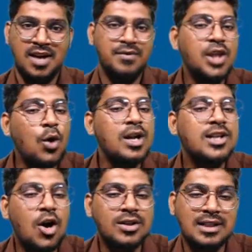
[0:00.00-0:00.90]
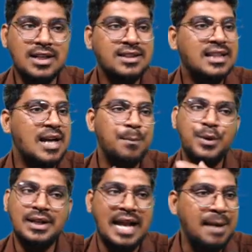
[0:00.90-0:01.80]
Without a doctor, the
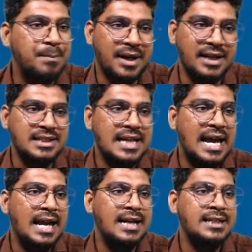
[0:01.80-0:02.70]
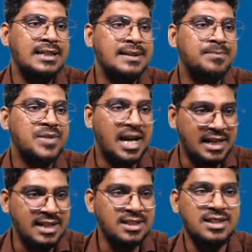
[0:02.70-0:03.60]
computer can predict. And
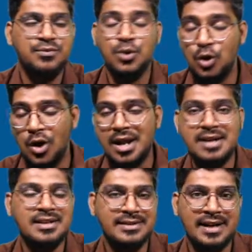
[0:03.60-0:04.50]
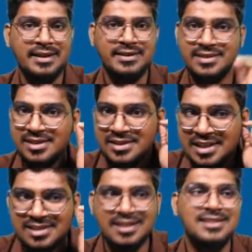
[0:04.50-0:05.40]
Karan, if you're not understanding this,
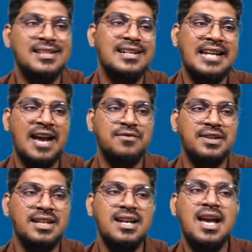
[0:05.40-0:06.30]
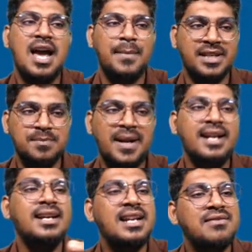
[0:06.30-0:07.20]
just listen carefully. I'm
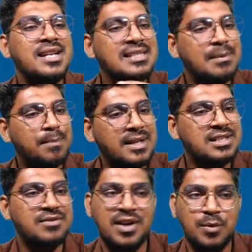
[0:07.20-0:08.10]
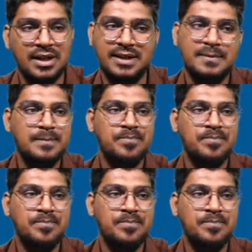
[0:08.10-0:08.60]
explaining in a very simplest way only.